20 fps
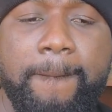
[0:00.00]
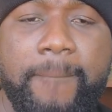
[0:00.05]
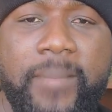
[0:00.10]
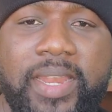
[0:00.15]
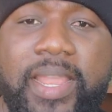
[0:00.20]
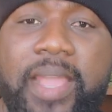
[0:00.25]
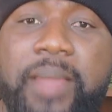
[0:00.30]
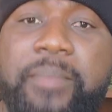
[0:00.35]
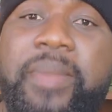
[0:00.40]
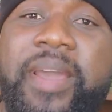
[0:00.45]

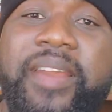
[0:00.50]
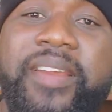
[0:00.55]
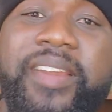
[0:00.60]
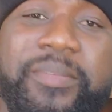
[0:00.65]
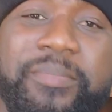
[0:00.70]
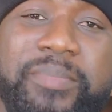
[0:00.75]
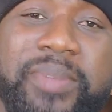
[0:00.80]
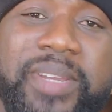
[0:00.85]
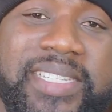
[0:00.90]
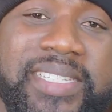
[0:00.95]
that
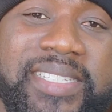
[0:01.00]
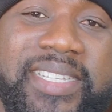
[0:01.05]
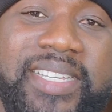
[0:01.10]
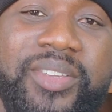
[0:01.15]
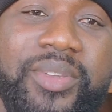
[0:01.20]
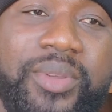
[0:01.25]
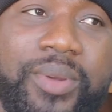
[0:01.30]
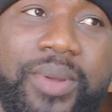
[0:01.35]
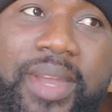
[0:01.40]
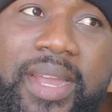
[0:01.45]
married person
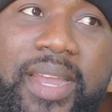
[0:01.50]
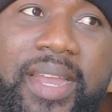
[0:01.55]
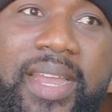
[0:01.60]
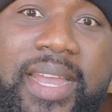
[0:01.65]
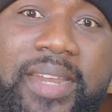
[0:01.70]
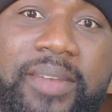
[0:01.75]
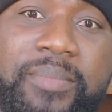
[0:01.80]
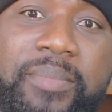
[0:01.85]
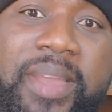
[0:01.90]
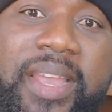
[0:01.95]
you are
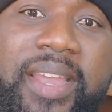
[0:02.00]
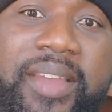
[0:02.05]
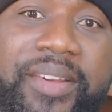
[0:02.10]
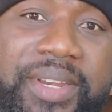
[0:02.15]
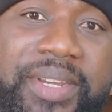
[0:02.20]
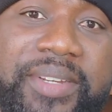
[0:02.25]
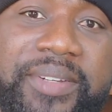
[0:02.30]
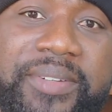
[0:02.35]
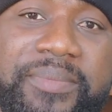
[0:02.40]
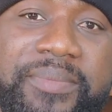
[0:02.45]

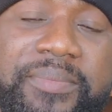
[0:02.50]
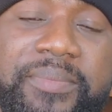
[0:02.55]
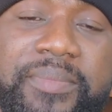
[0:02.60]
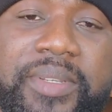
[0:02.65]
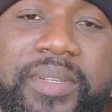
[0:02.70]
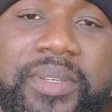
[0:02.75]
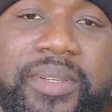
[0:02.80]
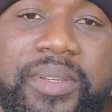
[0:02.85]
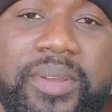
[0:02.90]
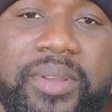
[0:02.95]
admiring
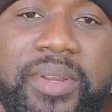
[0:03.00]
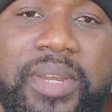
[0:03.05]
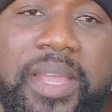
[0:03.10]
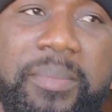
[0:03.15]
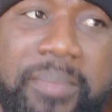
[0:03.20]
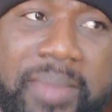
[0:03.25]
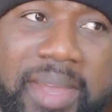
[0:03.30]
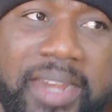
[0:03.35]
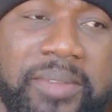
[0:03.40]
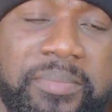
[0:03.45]
or that
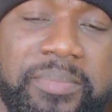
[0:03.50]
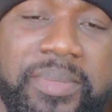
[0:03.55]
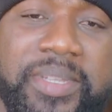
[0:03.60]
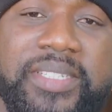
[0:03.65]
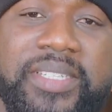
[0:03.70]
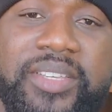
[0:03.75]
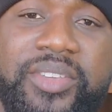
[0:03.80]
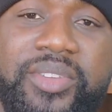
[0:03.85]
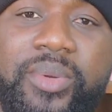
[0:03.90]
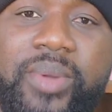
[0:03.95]
married
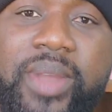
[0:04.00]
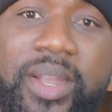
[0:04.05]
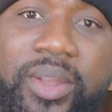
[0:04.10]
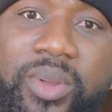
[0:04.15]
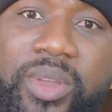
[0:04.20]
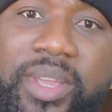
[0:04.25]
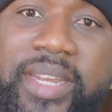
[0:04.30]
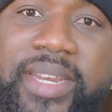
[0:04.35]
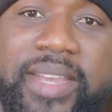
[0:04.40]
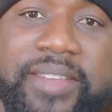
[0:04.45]
person you are
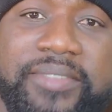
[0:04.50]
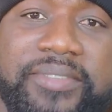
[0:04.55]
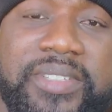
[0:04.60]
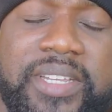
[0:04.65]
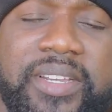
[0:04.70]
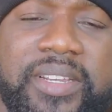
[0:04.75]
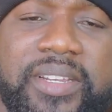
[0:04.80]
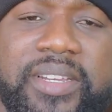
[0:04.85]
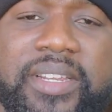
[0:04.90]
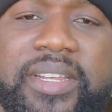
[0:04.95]
going after,